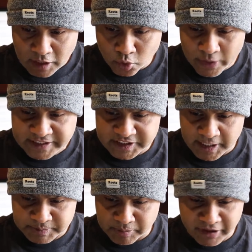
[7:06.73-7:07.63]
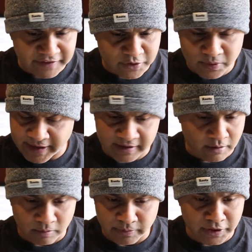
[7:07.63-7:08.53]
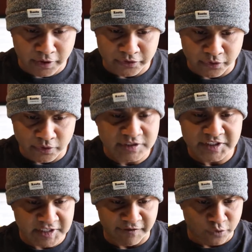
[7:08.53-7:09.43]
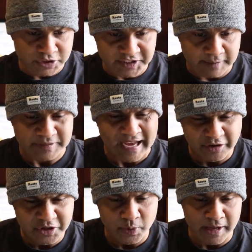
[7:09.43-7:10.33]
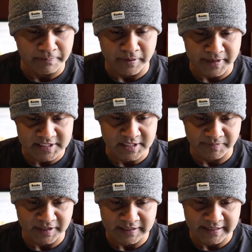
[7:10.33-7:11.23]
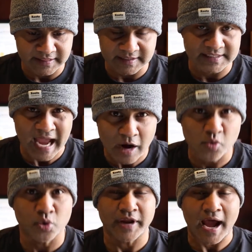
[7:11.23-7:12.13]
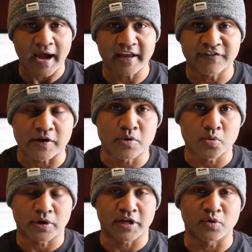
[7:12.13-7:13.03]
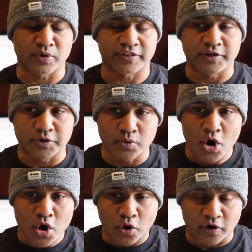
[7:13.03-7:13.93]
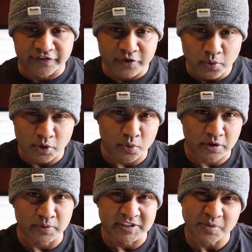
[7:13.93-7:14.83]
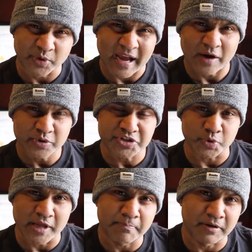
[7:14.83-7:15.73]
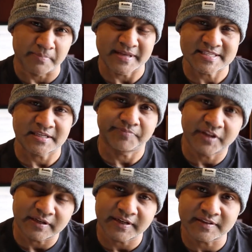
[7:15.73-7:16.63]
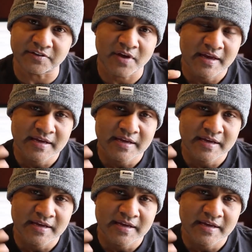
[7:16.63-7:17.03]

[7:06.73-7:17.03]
quick steps I'm going to give you, so those are 4 steps. How do you implement something like this? How would I, if I were working with you, or if you were to work with someone, how would you implement something like this?